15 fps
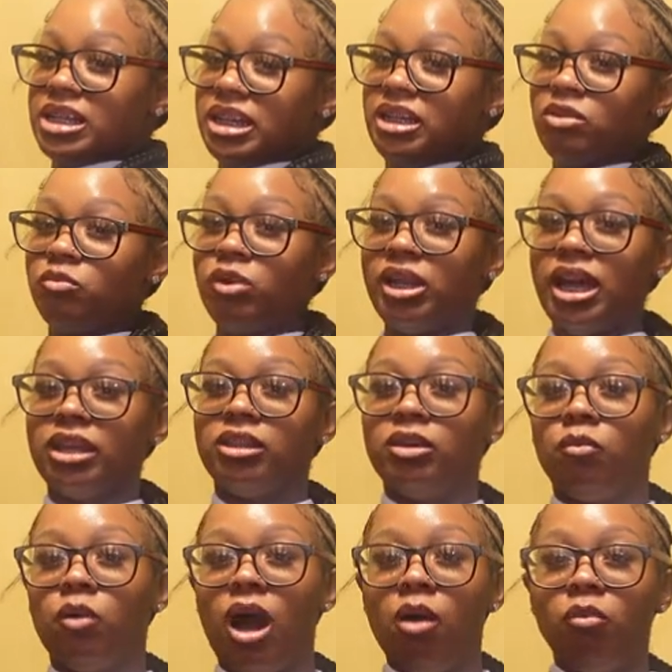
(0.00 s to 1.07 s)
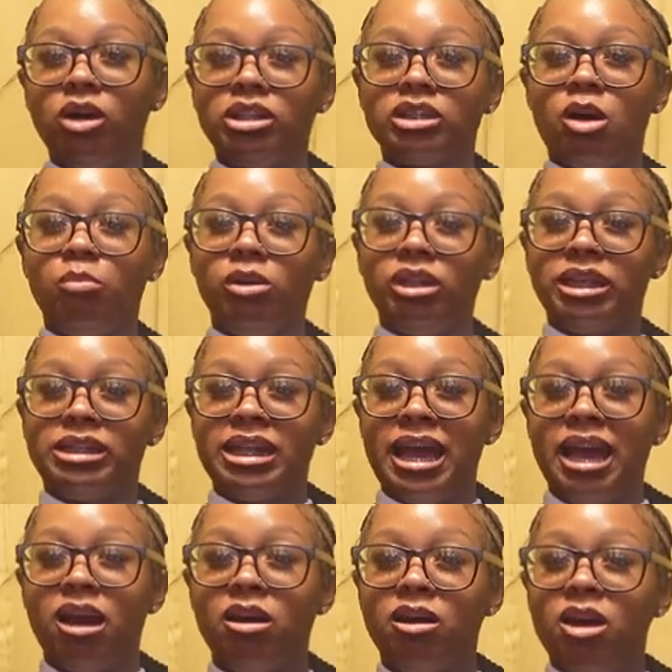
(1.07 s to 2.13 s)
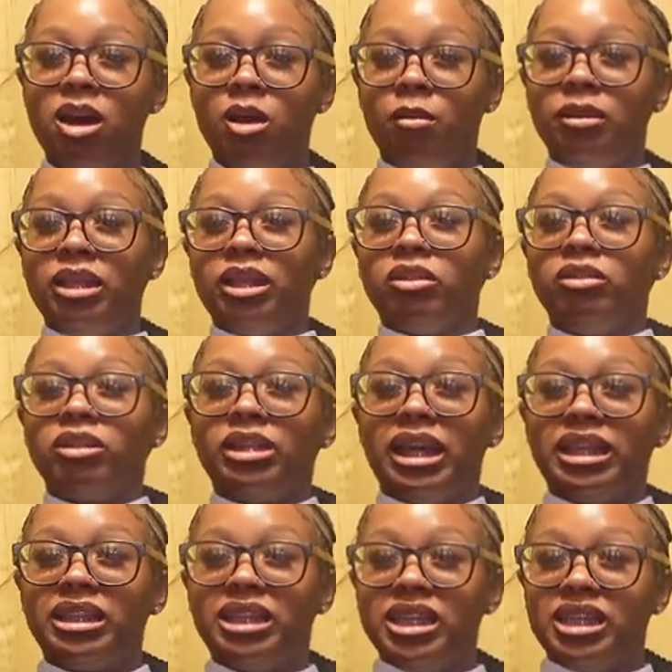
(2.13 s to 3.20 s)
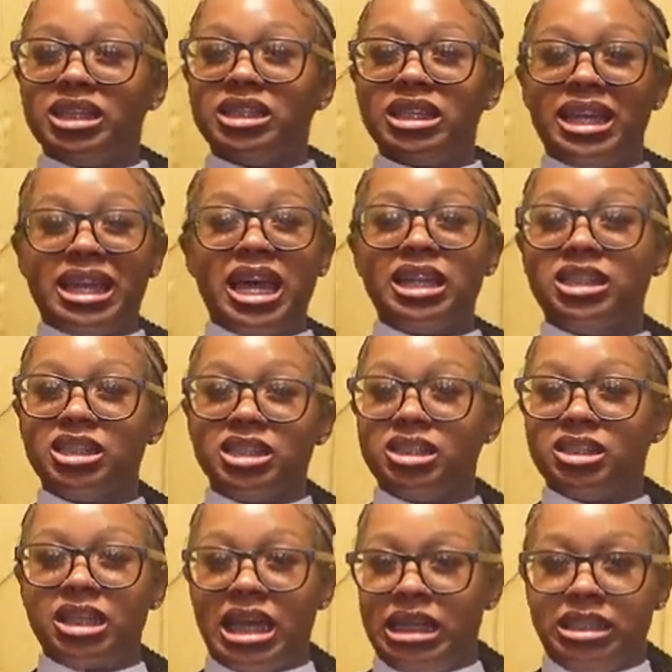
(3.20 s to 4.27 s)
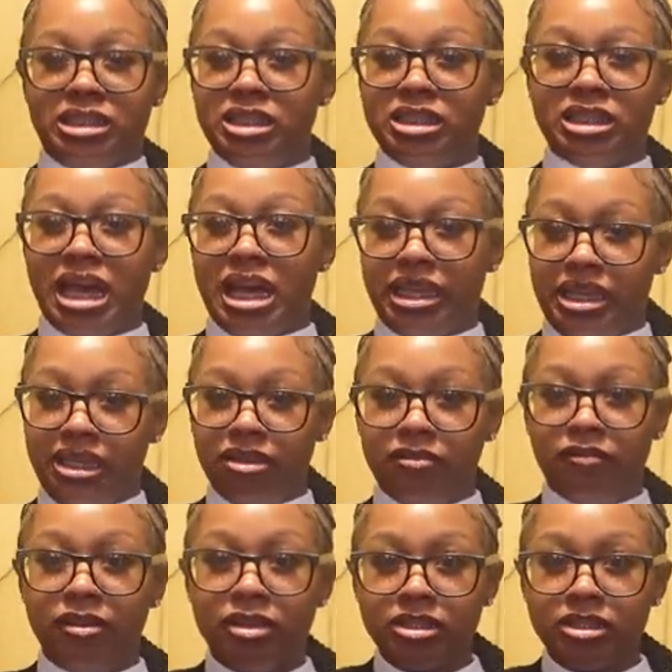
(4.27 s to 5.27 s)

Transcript: I didn't want, like, the, I was going to pull it down, but then it looked like this, and that just, like, does not give.